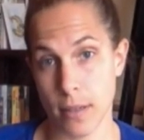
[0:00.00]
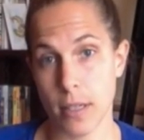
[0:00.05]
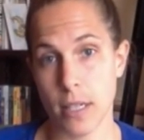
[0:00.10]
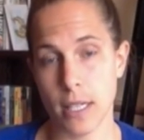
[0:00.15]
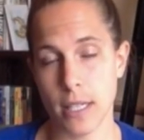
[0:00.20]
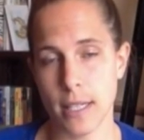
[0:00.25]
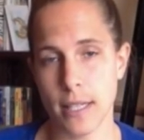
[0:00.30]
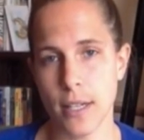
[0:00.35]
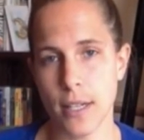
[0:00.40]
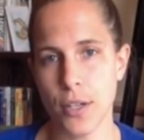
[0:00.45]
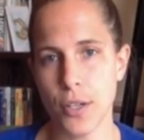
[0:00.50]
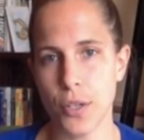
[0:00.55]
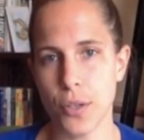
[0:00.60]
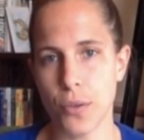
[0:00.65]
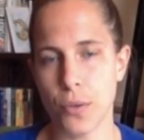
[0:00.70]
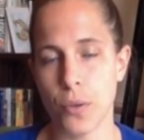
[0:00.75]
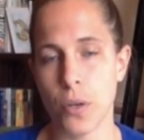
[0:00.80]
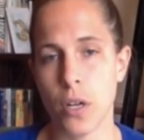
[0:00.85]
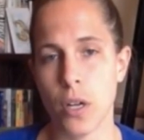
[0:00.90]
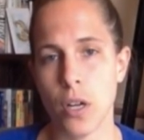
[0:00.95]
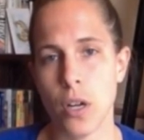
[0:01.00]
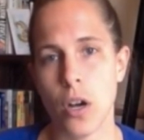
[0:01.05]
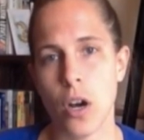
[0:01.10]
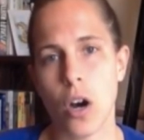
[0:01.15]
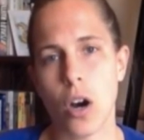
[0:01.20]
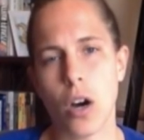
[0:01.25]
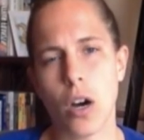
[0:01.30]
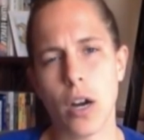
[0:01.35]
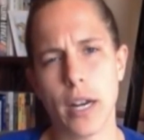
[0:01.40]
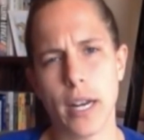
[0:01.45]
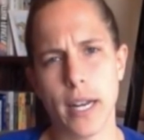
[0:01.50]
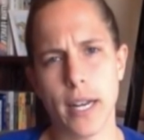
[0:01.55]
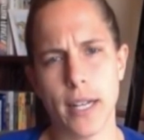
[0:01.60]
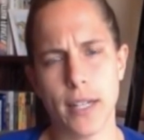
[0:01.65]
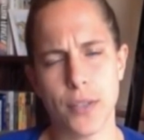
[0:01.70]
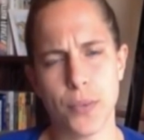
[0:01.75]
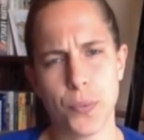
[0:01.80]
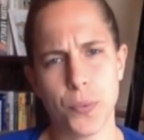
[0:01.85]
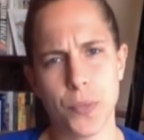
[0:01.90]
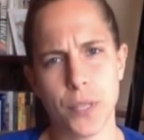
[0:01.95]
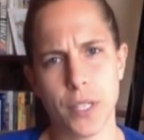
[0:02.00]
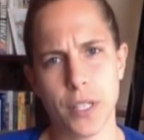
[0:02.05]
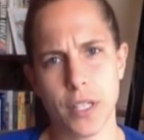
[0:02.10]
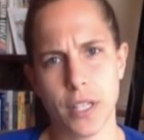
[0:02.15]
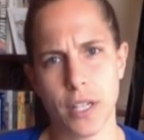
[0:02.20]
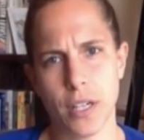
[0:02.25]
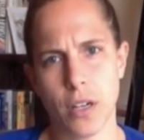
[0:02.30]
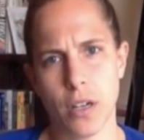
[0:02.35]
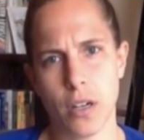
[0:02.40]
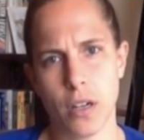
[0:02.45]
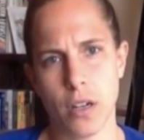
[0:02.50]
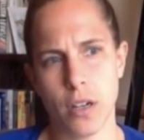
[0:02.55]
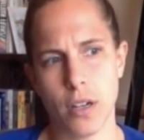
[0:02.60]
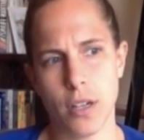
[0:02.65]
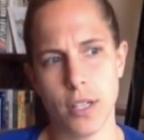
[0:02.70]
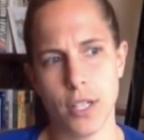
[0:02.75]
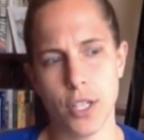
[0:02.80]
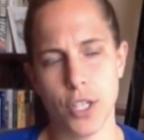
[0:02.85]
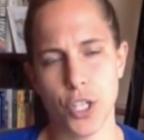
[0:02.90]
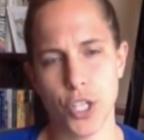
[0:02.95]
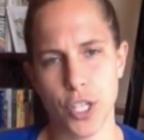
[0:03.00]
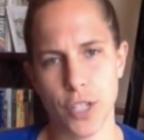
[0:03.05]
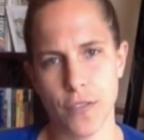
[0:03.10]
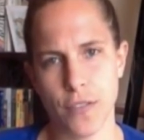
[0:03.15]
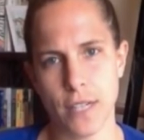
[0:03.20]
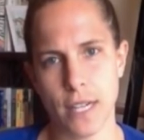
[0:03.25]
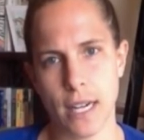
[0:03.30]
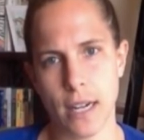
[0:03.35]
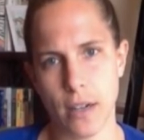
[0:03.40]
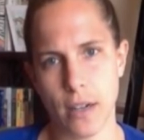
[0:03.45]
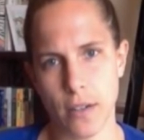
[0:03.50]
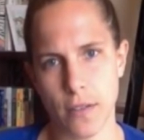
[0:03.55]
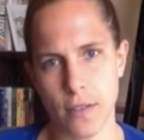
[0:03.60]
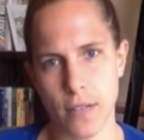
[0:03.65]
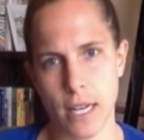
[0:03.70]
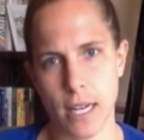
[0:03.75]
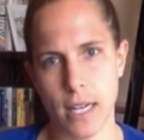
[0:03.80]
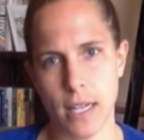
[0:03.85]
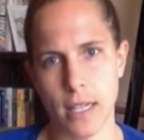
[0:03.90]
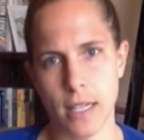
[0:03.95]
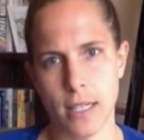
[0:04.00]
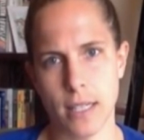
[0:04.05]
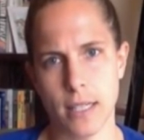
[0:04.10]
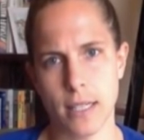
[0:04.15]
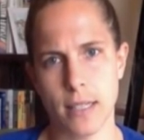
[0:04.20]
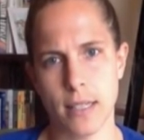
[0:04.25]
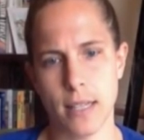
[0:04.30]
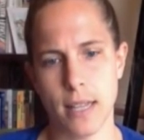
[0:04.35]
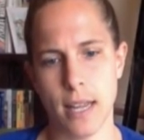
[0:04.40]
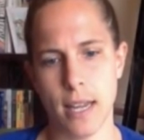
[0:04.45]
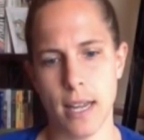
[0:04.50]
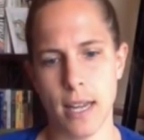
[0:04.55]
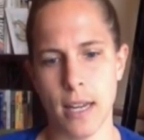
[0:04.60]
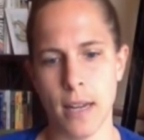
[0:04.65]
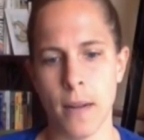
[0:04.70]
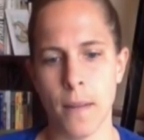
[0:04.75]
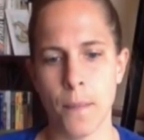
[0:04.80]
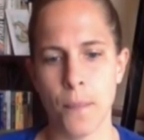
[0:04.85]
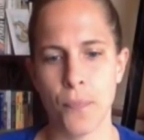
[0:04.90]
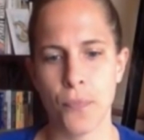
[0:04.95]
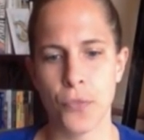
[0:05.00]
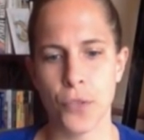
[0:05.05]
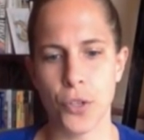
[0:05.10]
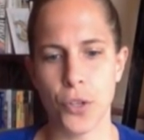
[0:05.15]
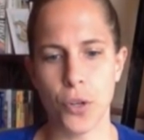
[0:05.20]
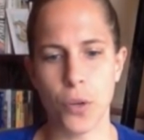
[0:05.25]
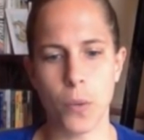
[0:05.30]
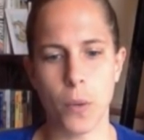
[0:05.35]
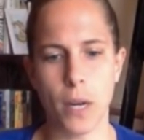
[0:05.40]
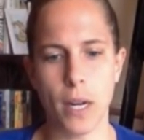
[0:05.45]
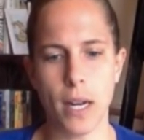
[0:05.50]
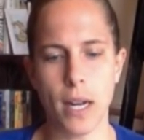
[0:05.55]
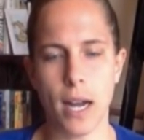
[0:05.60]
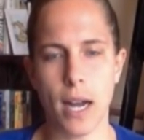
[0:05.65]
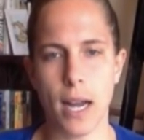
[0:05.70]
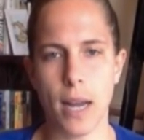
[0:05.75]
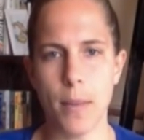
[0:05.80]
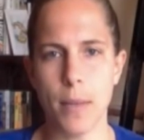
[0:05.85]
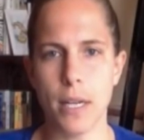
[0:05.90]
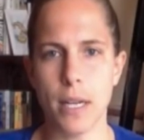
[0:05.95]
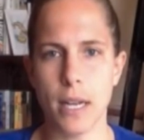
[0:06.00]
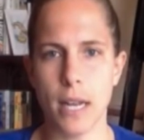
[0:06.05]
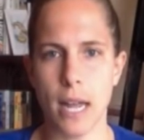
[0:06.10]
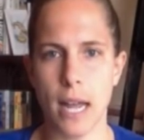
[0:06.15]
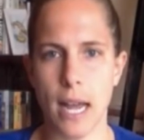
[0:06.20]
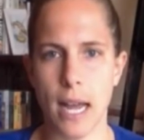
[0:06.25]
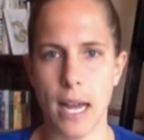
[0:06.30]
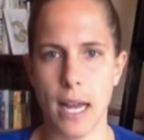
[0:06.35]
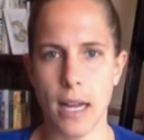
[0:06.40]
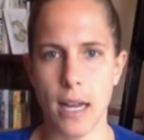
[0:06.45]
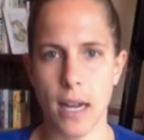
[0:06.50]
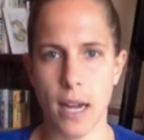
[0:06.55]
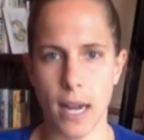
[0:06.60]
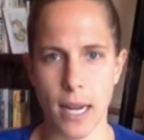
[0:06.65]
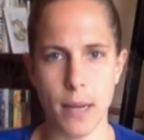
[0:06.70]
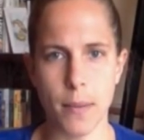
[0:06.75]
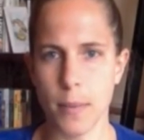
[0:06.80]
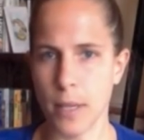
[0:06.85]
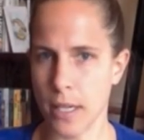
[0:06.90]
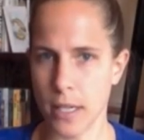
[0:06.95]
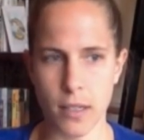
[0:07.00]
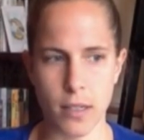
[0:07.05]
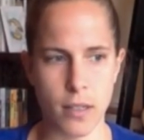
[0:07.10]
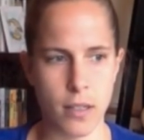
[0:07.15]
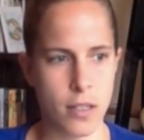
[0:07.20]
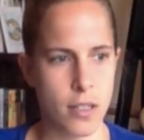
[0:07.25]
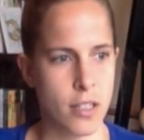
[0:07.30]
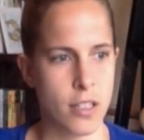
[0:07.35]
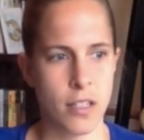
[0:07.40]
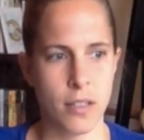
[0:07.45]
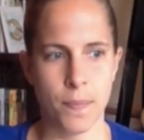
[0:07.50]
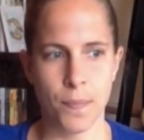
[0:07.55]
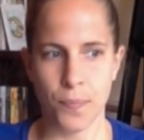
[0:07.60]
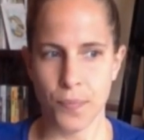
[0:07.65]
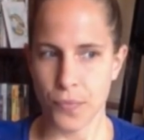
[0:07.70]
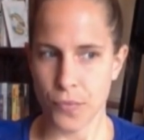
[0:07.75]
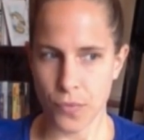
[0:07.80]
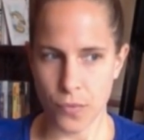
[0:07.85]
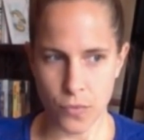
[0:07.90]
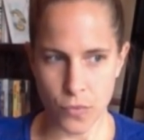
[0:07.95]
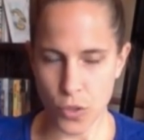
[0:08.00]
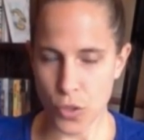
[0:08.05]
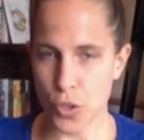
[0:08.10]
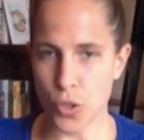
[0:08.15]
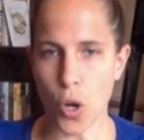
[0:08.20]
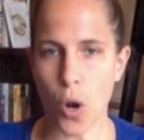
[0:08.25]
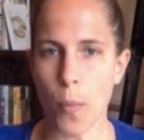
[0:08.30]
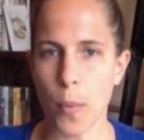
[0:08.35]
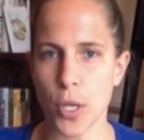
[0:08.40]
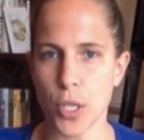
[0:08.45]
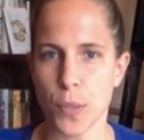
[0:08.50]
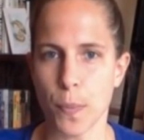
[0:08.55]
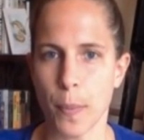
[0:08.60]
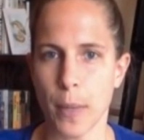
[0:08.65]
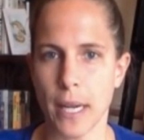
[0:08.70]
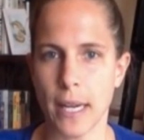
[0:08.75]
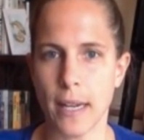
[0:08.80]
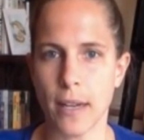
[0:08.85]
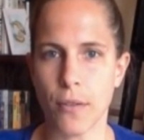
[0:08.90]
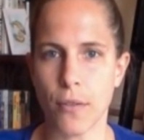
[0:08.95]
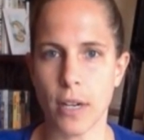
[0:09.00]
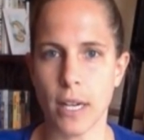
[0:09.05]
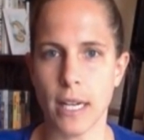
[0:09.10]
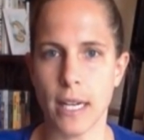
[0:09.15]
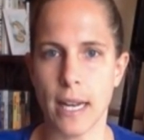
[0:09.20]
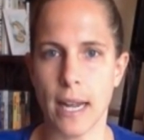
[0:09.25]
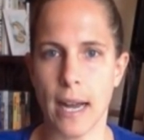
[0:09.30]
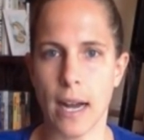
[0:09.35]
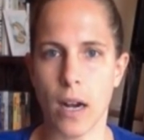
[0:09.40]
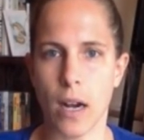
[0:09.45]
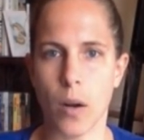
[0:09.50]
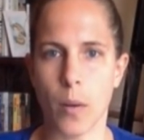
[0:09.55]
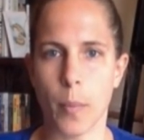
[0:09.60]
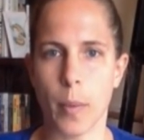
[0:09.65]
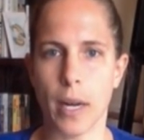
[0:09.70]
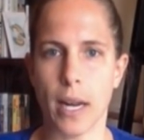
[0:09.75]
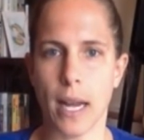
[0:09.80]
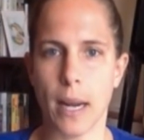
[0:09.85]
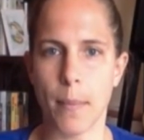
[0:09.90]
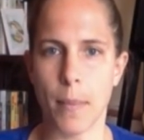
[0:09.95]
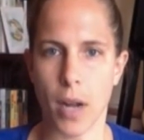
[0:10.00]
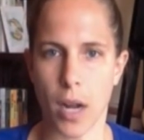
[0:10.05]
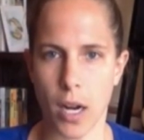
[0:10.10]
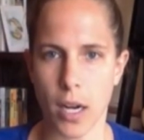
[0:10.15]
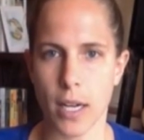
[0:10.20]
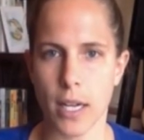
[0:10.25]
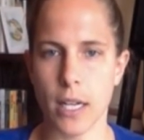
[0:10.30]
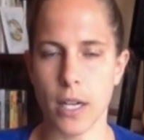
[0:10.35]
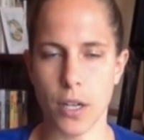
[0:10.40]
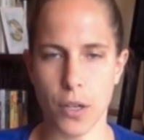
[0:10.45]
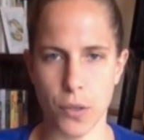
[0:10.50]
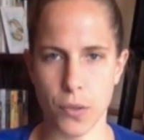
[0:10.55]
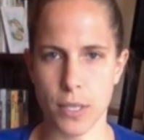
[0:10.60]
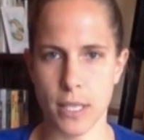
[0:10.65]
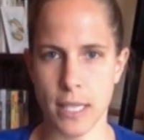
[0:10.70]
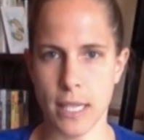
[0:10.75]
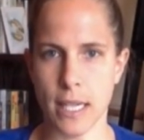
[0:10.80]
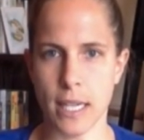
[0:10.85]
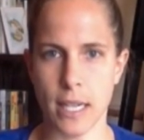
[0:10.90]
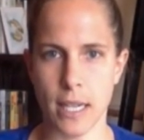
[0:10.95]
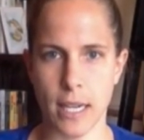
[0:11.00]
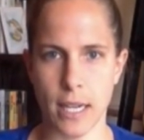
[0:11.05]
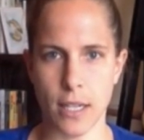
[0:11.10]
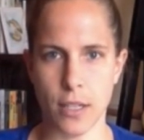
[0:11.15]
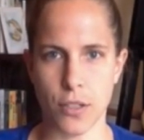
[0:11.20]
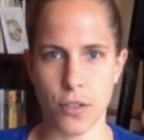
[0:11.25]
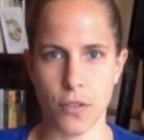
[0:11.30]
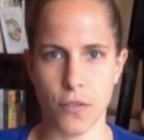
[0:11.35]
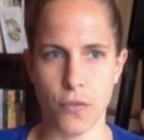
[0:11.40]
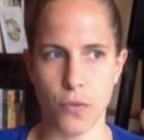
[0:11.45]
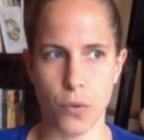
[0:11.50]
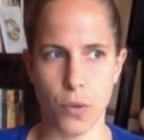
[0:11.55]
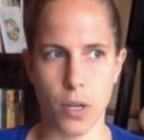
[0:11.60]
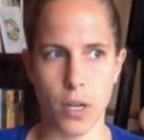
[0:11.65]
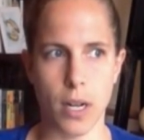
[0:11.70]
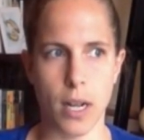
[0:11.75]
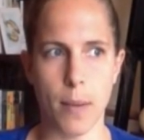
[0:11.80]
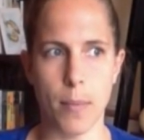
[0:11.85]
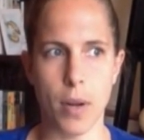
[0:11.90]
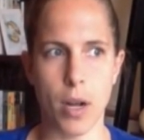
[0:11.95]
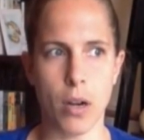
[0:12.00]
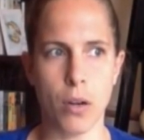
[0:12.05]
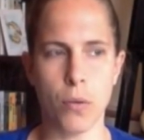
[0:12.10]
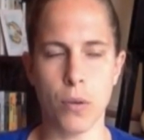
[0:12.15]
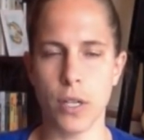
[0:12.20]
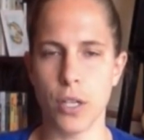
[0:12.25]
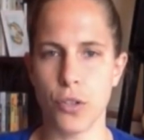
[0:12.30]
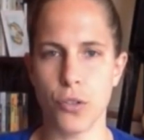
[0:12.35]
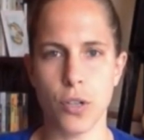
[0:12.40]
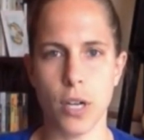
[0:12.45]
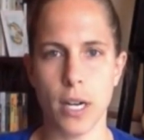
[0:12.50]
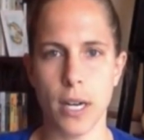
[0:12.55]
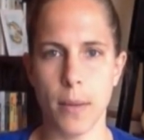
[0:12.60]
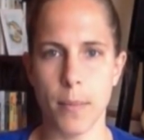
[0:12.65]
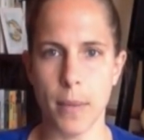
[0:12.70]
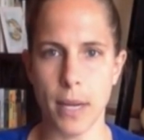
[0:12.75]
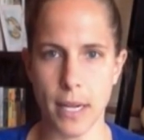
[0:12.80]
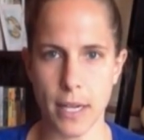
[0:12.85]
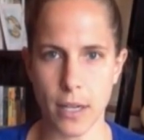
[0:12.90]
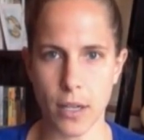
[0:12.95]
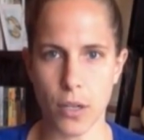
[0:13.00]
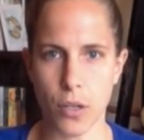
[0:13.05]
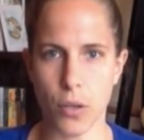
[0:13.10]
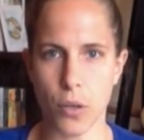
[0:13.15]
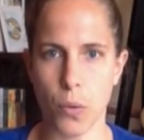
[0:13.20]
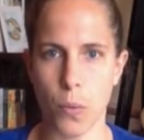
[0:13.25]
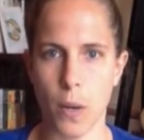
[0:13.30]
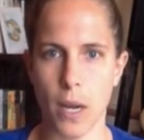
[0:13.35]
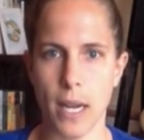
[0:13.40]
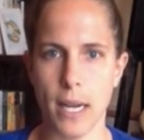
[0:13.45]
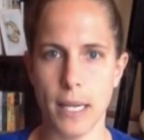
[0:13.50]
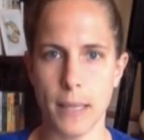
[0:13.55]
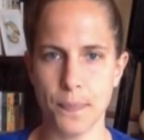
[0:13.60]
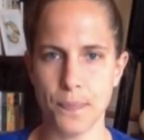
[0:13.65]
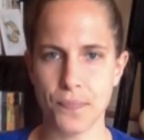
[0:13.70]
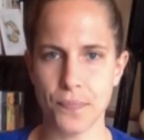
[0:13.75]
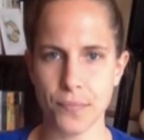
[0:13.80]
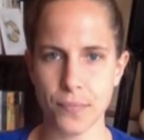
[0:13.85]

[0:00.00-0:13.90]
continue on, and it's really hard to shift out of that and to say, you know what, I am in so much pain right now, but I'm not going to go seek an answer for it. I'm not going to try to make it go away.